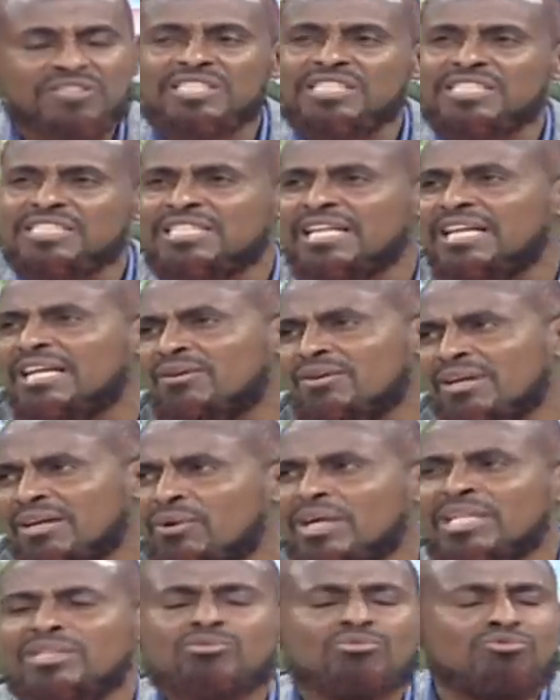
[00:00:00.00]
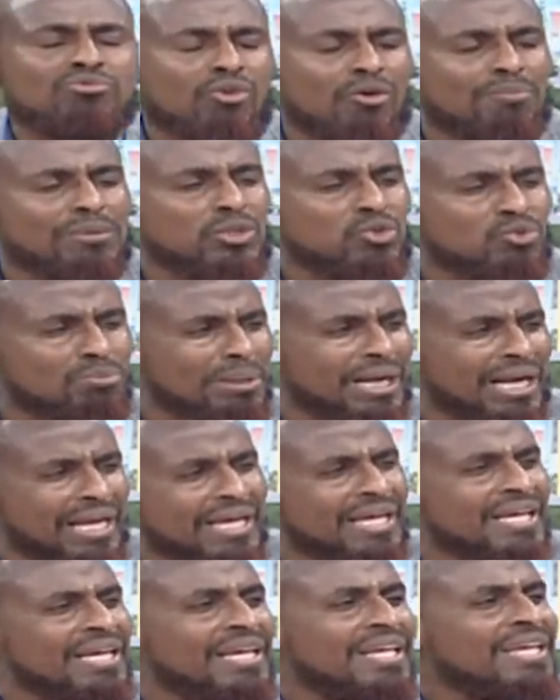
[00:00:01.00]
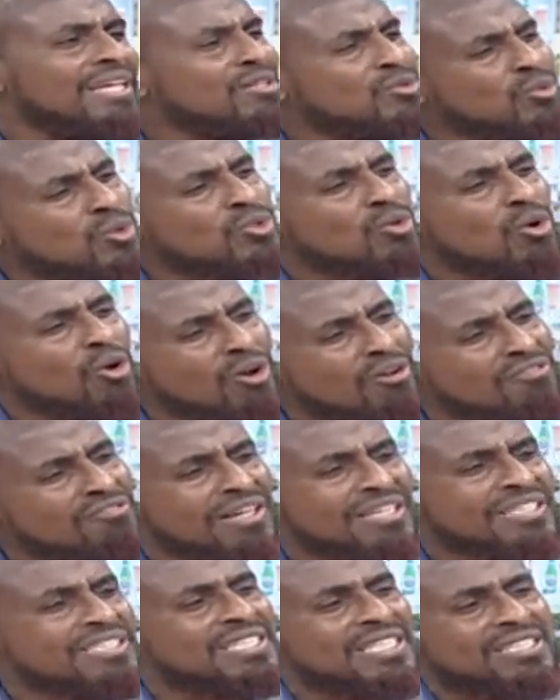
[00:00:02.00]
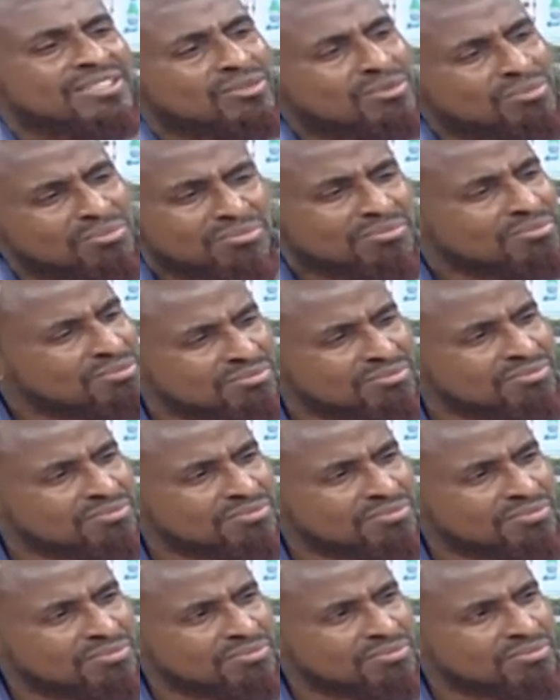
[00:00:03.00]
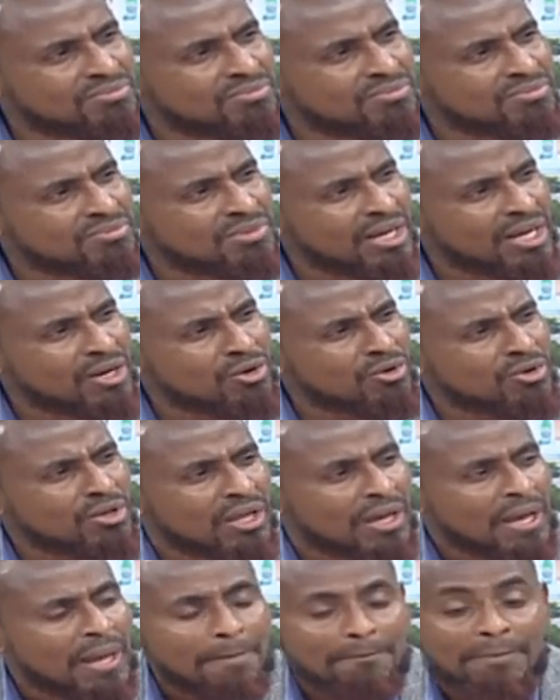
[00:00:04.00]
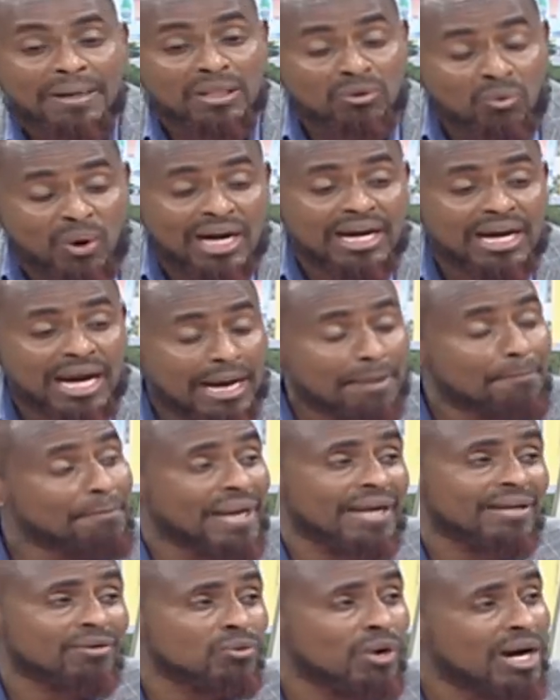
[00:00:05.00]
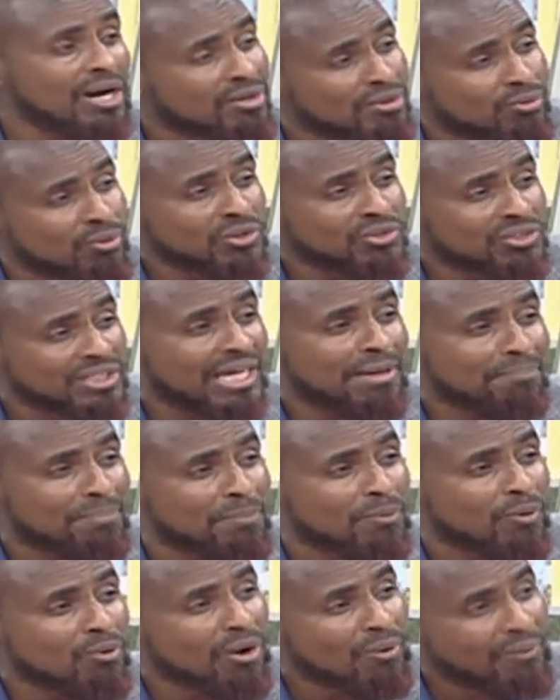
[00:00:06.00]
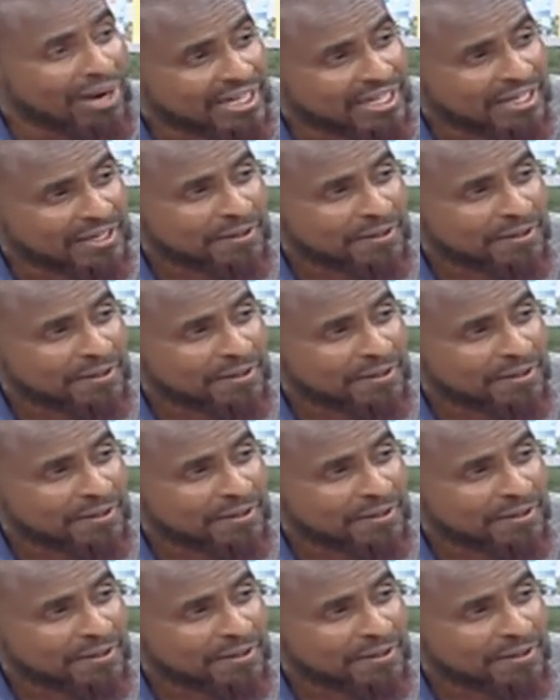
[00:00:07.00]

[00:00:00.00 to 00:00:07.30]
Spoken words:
He went to forming Jubilee. It was all over. It's just, I don't think, but work happened. Work was there. People were working.